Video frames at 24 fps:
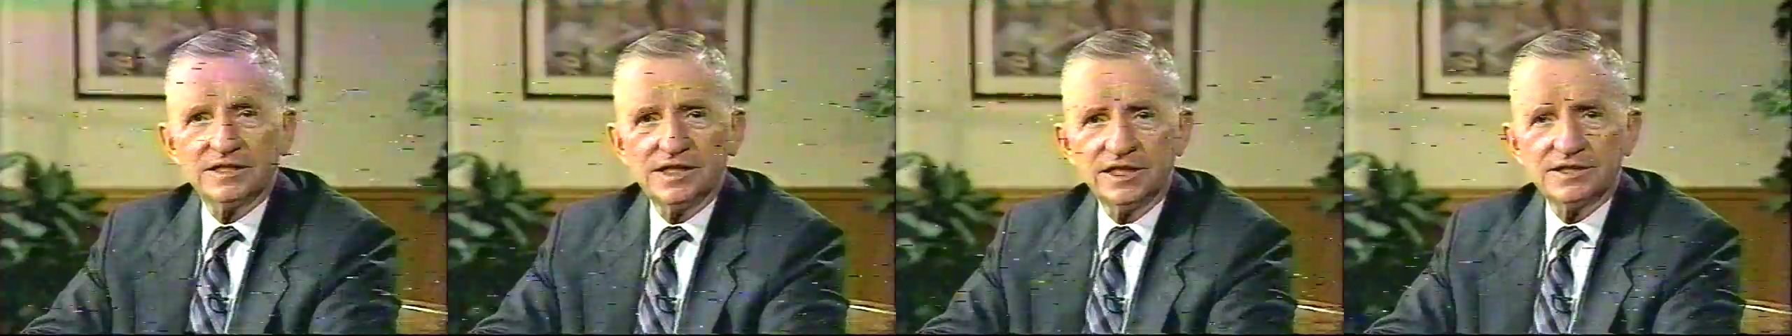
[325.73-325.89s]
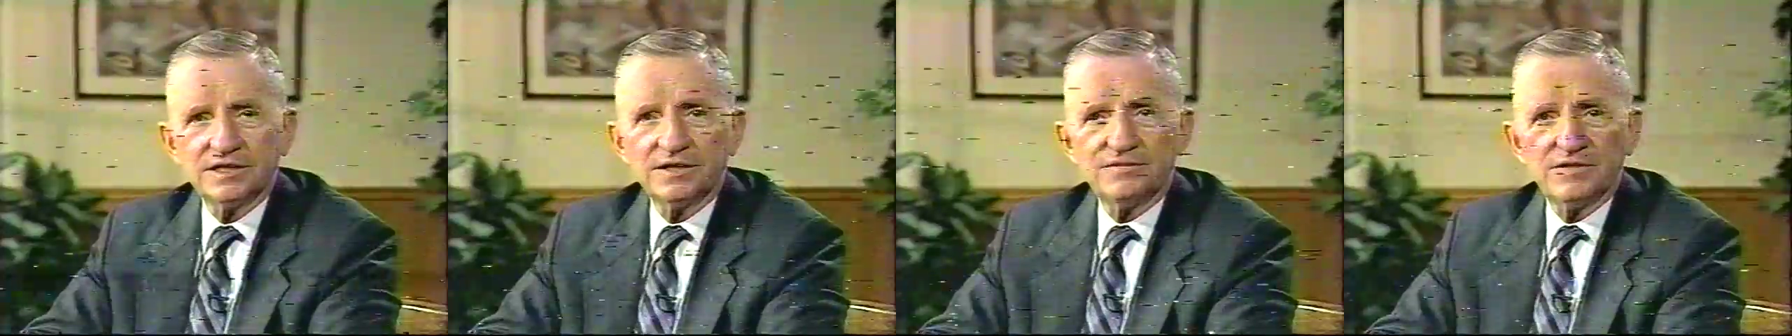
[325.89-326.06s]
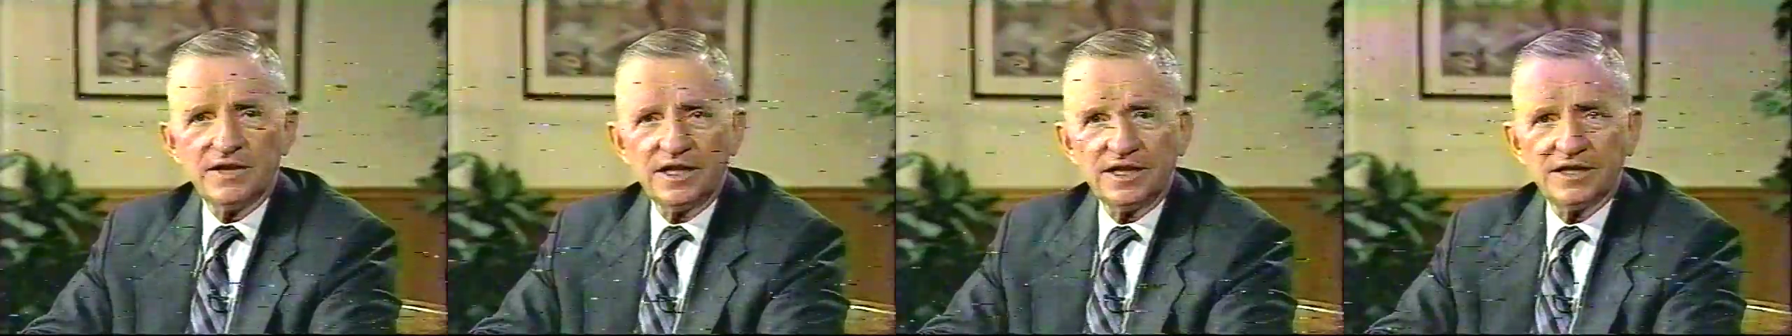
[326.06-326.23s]

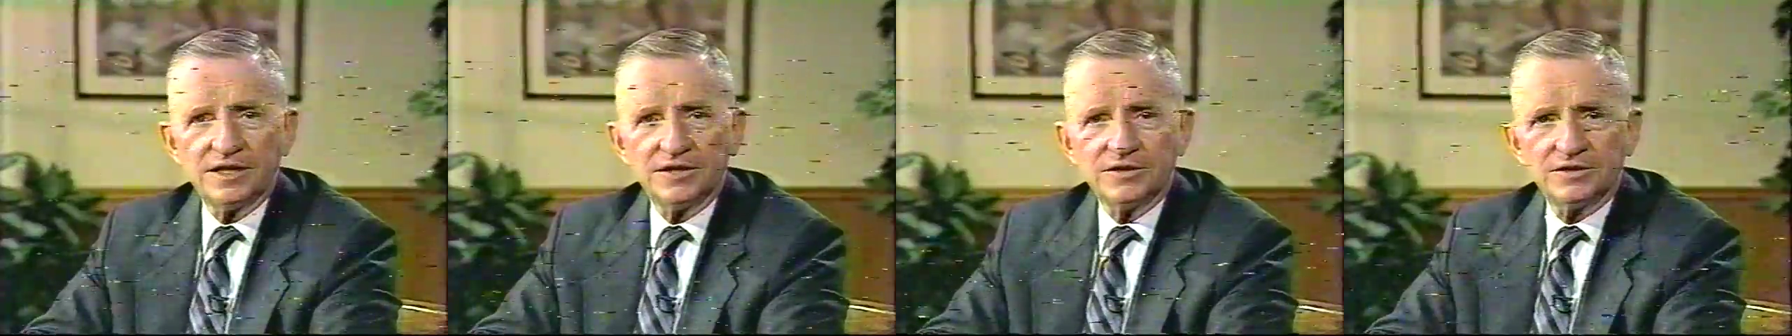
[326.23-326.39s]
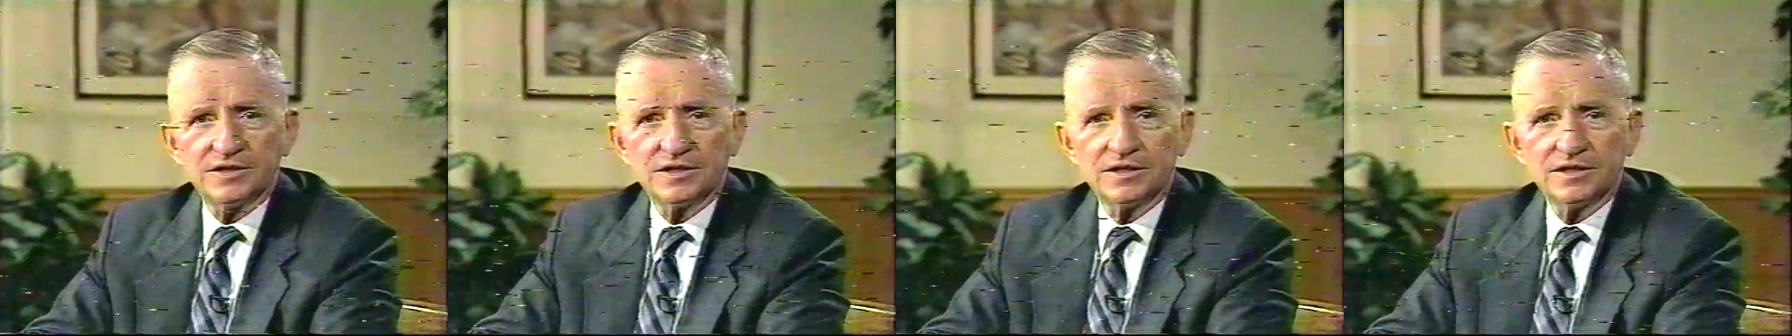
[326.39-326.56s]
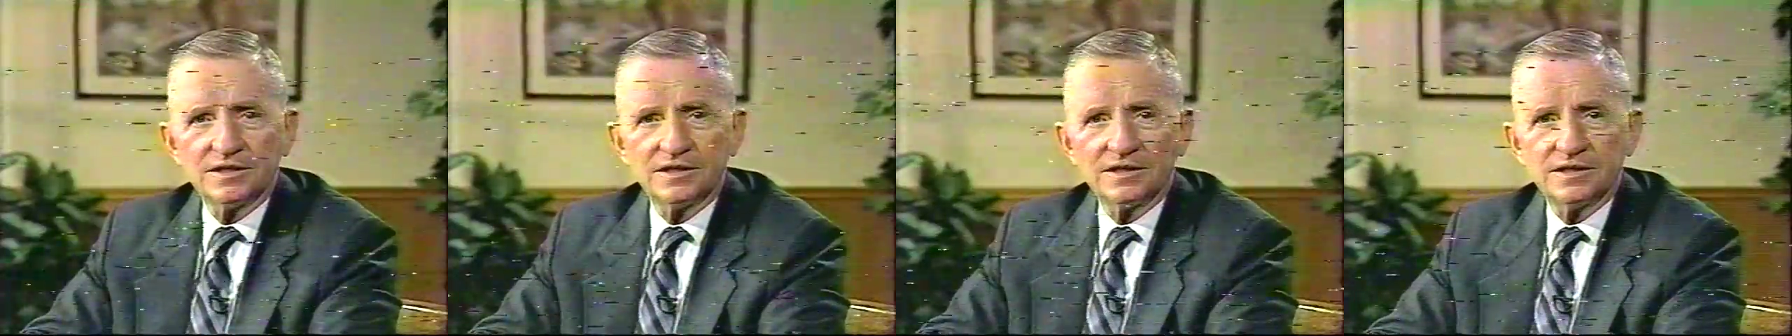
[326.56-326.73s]

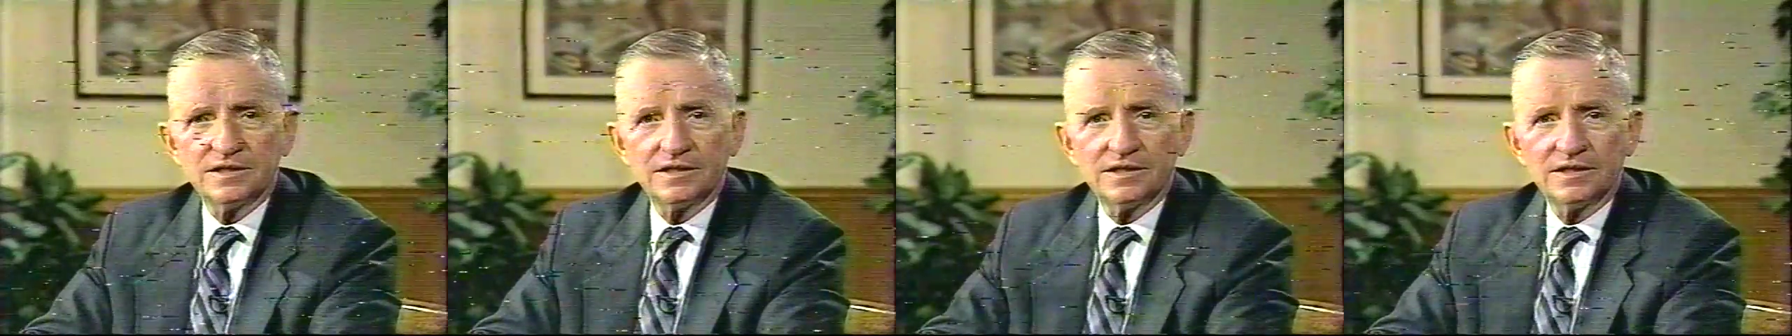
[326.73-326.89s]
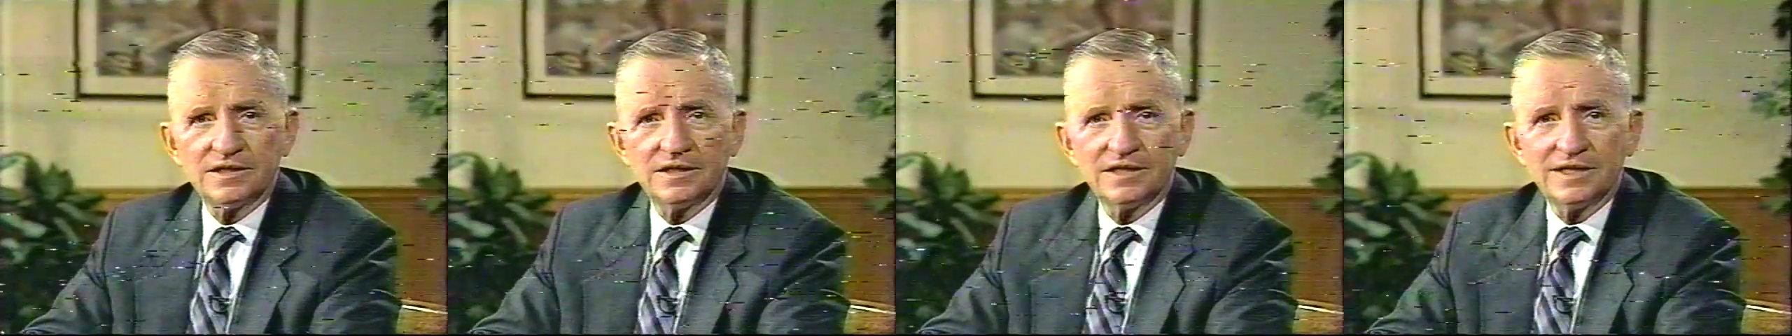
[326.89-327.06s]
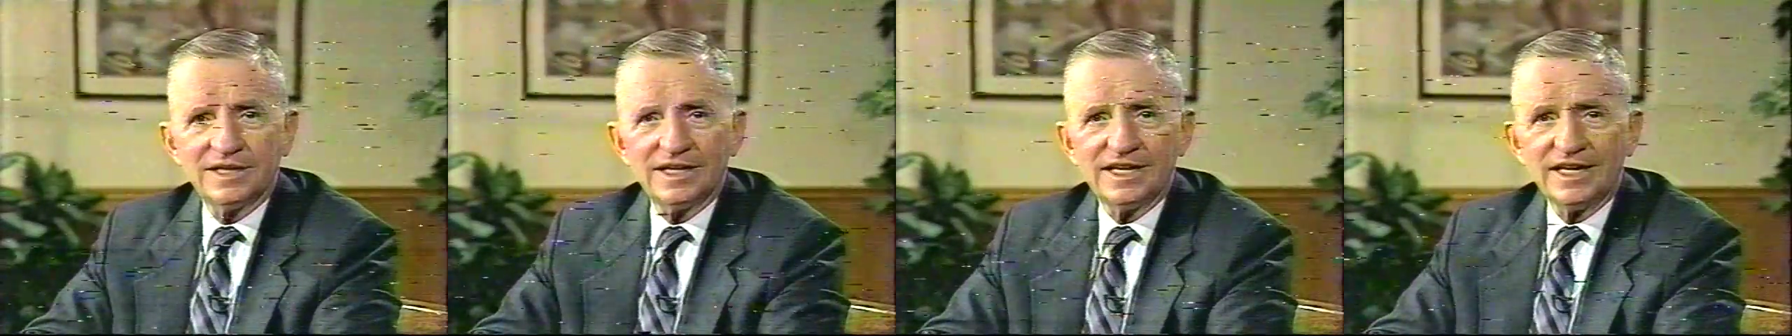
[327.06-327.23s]
disadvantage.
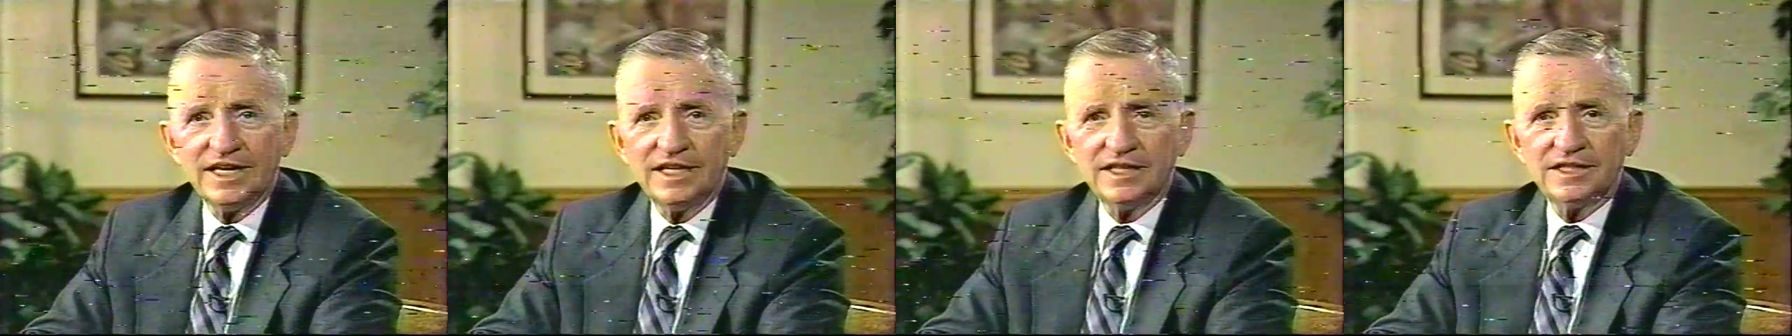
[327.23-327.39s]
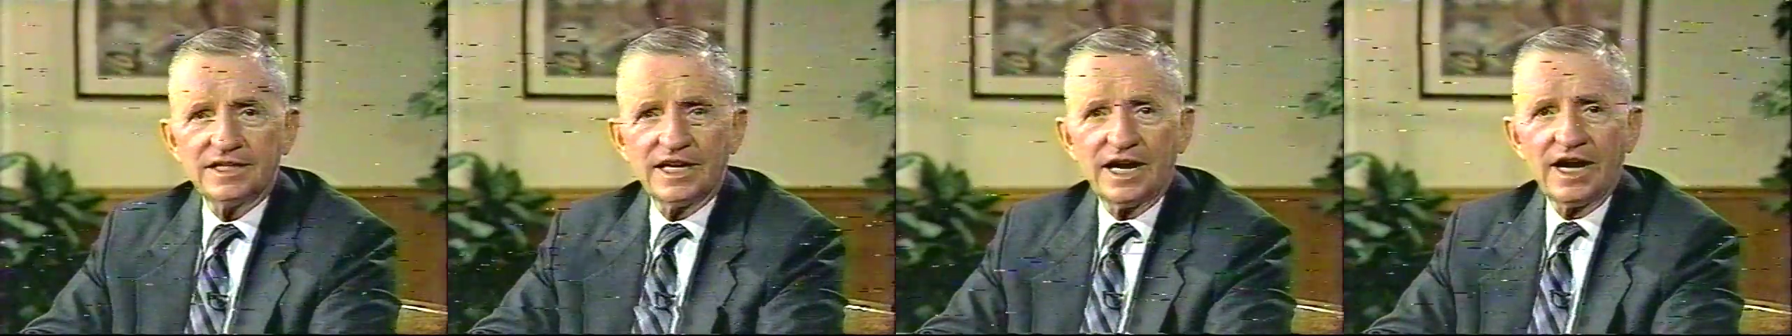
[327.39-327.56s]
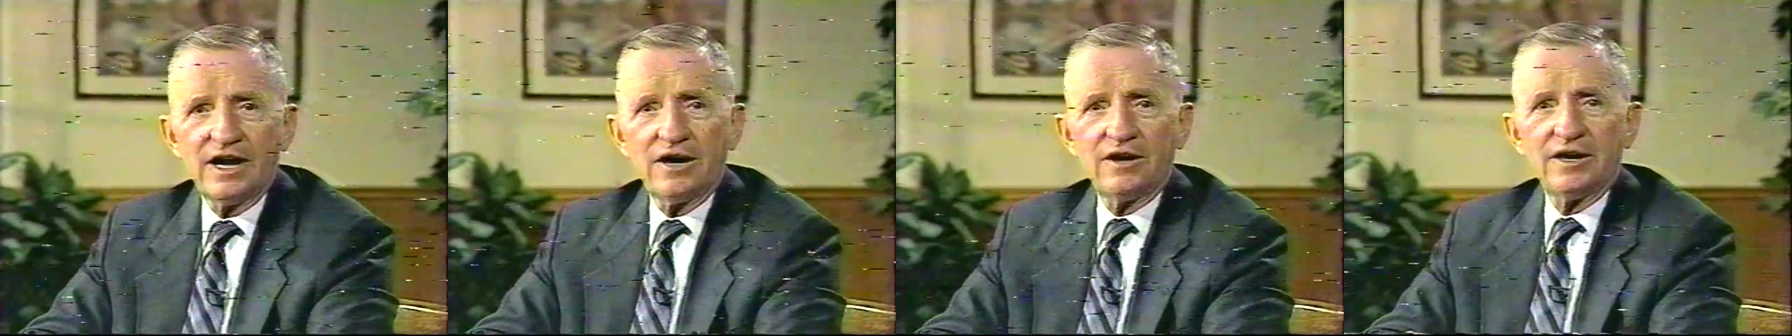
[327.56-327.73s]

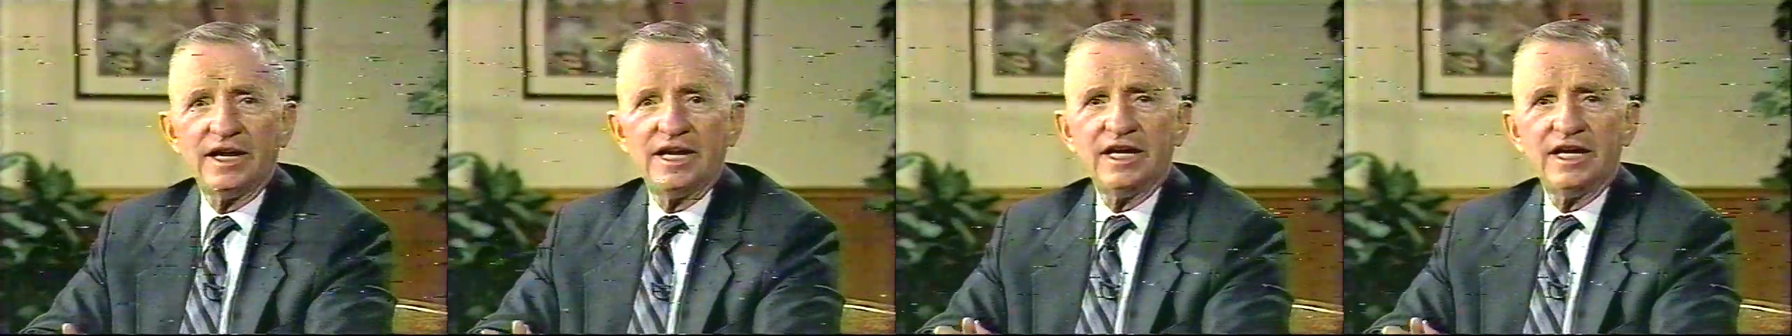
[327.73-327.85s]
Entire